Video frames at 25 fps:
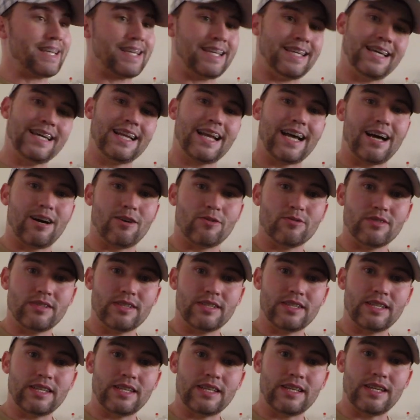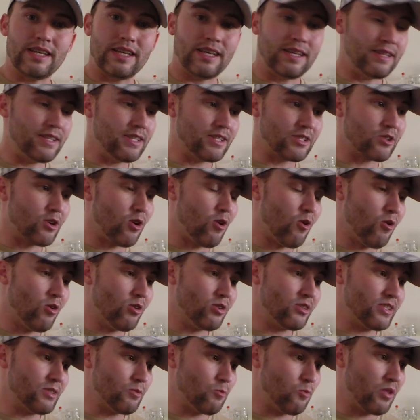get out in these
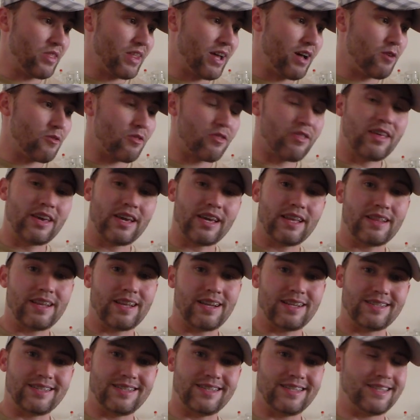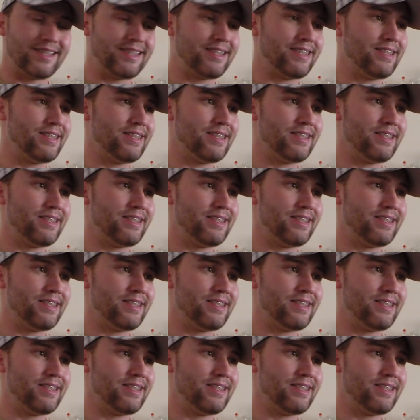cars without thinking that it's this